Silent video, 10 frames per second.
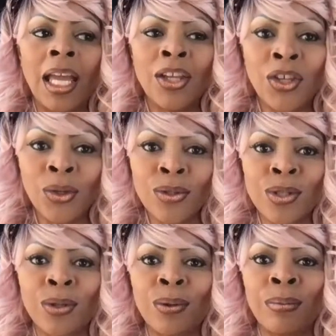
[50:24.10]

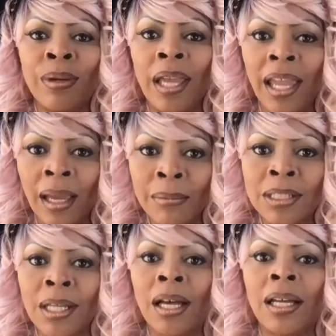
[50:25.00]
YouTube,
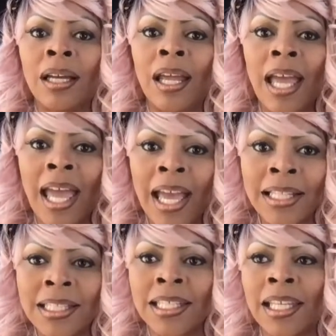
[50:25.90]
Amazon,
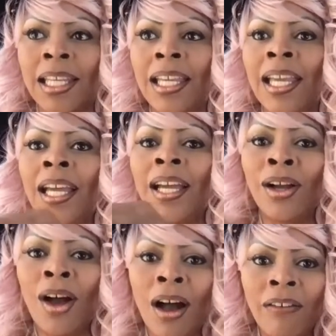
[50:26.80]
Etsy,
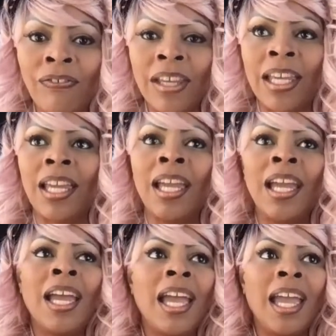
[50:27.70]
coffee,
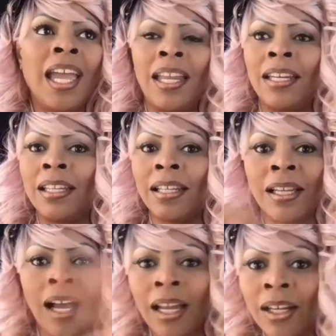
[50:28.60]
and
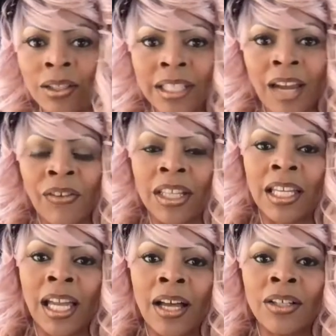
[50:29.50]
God knows
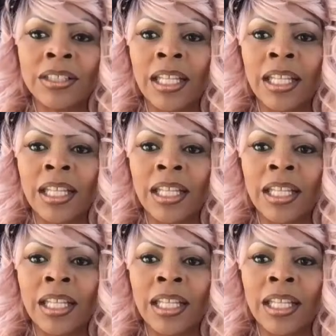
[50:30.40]
everything else.